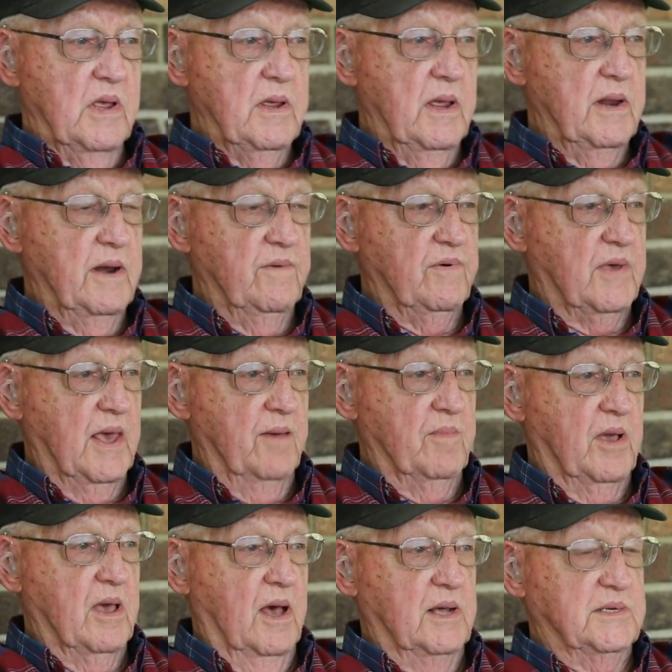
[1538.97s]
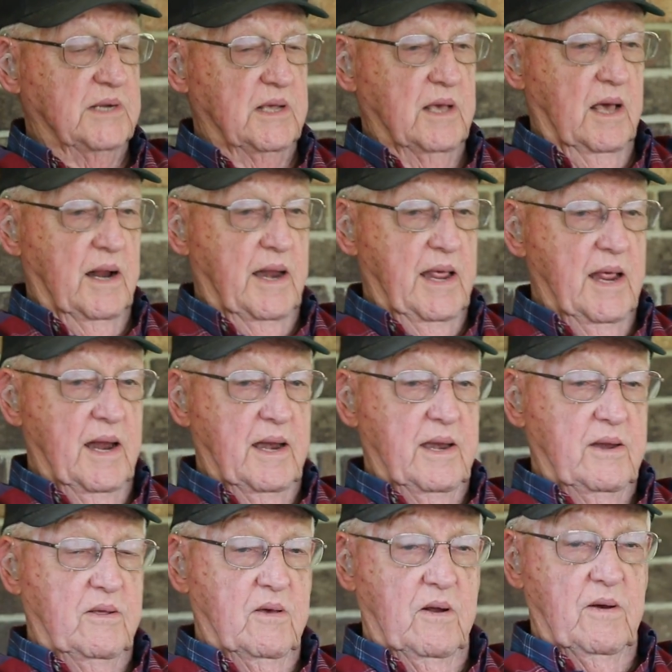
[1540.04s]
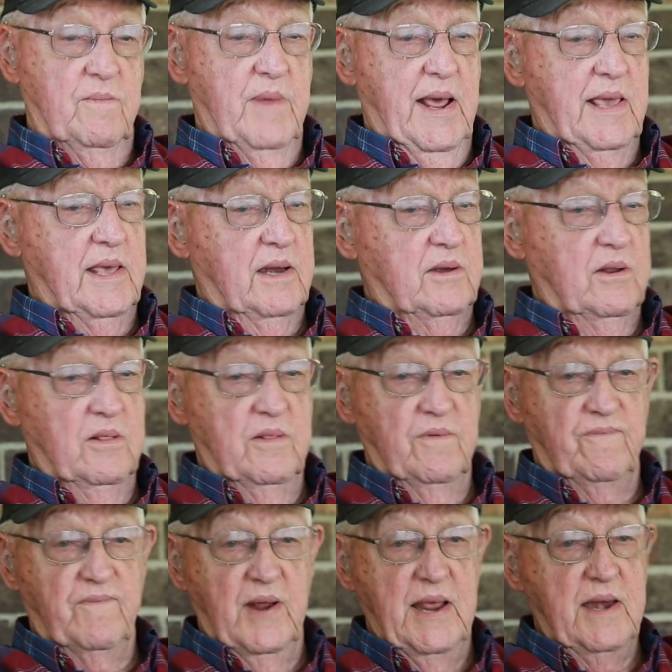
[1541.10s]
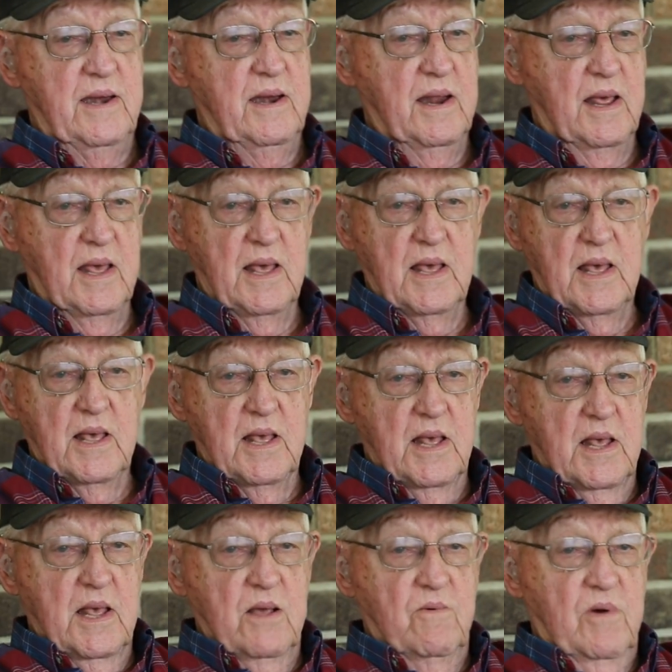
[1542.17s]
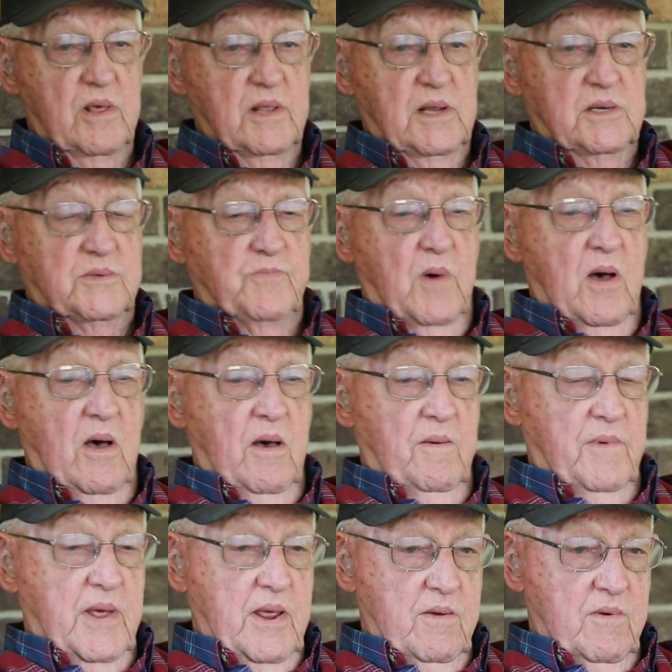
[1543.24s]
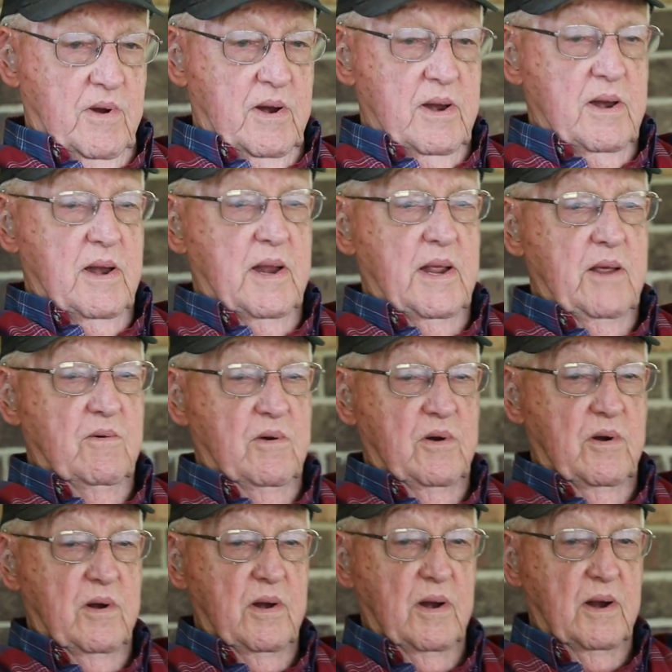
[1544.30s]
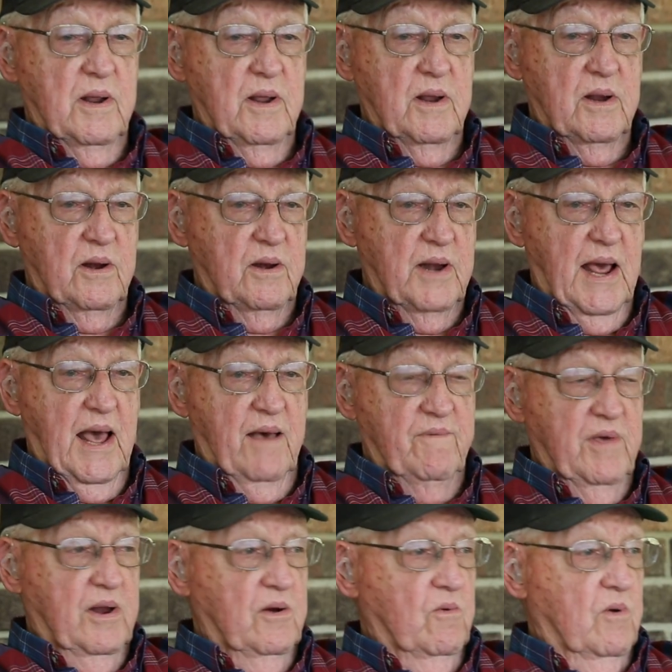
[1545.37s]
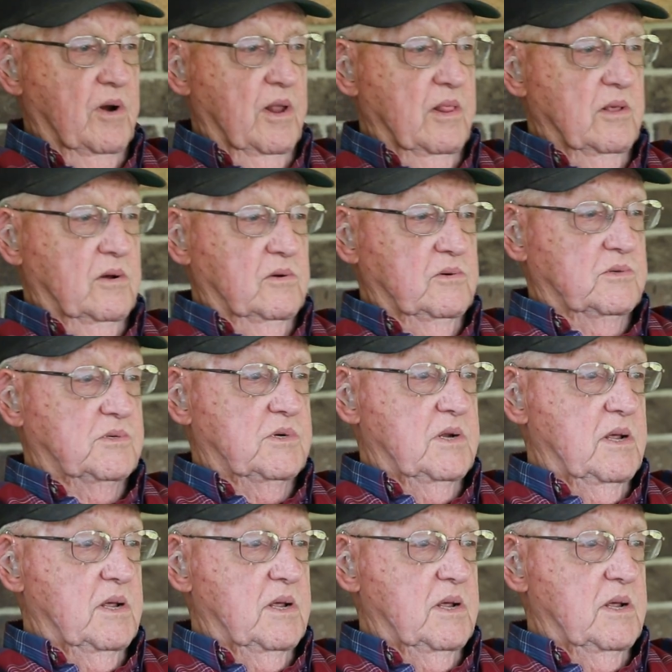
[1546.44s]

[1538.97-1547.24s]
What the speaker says: And if a kamikaze got hit, couldn't make it to the fleet with his bomb, he would dive into one of those